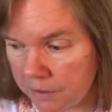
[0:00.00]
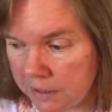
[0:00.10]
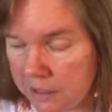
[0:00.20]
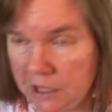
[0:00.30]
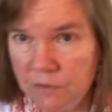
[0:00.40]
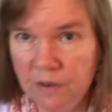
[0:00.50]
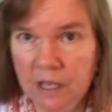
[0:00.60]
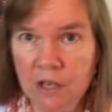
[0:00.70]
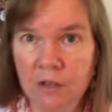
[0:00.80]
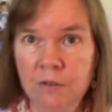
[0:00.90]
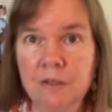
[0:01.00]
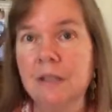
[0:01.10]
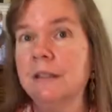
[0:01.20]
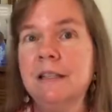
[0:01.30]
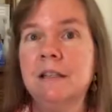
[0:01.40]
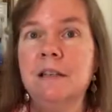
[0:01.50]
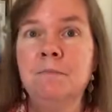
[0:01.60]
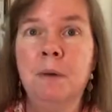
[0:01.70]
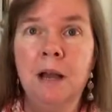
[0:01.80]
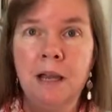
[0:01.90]
stitch videos
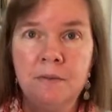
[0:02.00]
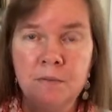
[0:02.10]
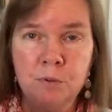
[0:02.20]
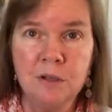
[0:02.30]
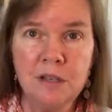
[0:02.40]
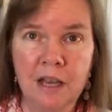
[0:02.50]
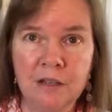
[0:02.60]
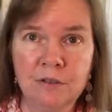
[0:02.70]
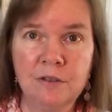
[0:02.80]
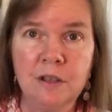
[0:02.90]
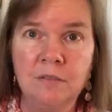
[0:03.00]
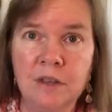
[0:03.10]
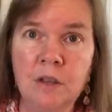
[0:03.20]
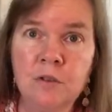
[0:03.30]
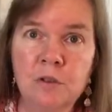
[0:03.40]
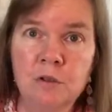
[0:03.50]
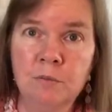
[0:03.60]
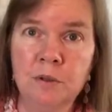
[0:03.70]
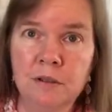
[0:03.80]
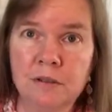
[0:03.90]
listed by the book titles of the other two
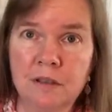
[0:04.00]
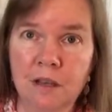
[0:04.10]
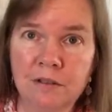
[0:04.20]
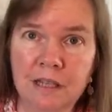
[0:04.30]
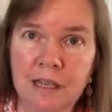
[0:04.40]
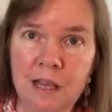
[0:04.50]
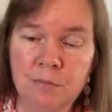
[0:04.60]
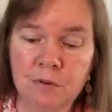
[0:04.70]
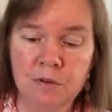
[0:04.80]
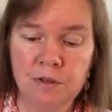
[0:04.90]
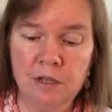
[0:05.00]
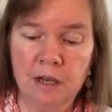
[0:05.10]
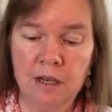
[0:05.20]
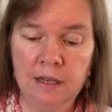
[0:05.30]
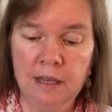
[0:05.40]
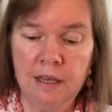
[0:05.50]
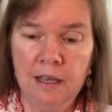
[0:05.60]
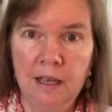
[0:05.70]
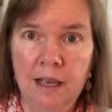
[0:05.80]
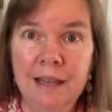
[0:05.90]
books, Celtic Cable Crochet
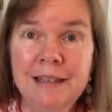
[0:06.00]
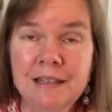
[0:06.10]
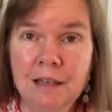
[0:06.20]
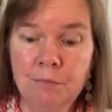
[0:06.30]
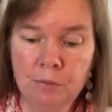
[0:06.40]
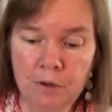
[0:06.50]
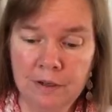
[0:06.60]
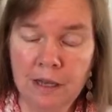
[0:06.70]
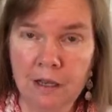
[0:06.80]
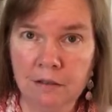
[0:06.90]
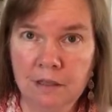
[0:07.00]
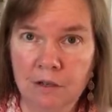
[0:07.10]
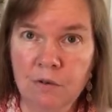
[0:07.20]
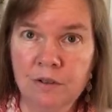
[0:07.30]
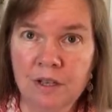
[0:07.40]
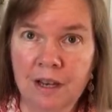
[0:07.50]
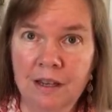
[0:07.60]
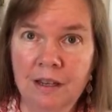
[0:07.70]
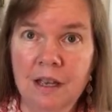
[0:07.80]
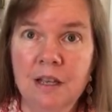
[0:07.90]
and Contemporary Celtic
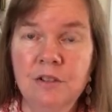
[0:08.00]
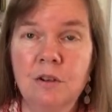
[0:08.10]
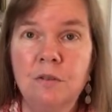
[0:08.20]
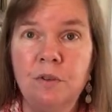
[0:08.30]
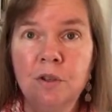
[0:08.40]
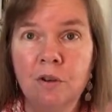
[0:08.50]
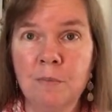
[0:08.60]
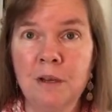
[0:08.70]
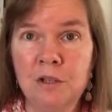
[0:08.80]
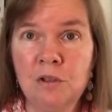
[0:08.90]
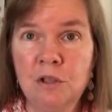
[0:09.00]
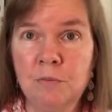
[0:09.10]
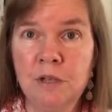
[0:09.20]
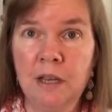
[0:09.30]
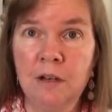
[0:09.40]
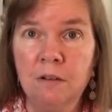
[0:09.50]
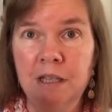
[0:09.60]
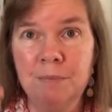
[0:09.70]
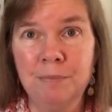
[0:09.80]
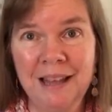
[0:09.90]
Crochet. So if you go to my YouTube channel,
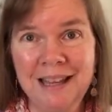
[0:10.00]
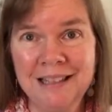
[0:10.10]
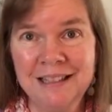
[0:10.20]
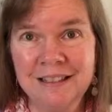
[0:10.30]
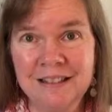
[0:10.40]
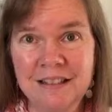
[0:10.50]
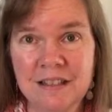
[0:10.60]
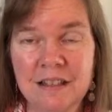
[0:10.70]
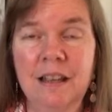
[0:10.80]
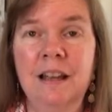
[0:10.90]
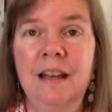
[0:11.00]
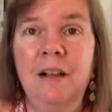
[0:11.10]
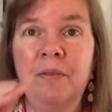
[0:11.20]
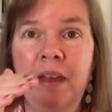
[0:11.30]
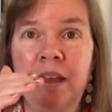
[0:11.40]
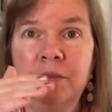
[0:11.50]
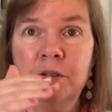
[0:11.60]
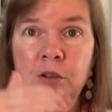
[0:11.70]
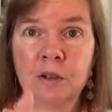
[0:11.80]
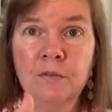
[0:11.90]
hit playlist, and then
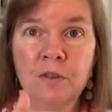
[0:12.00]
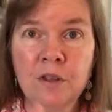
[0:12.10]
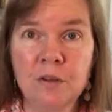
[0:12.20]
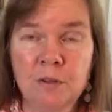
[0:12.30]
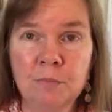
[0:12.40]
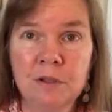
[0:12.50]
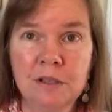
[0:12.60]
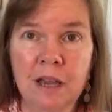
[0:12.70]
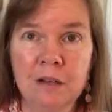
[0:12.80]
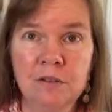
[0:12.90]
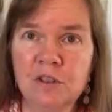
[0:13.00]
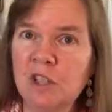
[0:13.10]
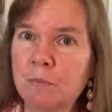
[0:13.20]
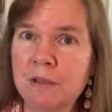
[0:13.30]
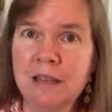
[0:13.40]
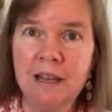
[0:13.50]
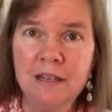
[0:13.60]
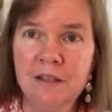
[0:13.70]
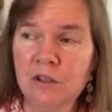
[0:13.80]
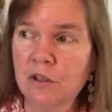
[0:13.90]
look for those book titles, or just put that
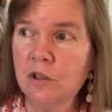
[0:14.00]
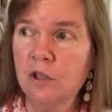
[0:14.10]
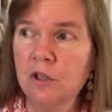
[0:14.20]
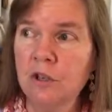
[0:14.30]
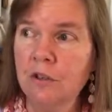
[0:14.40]
in the search,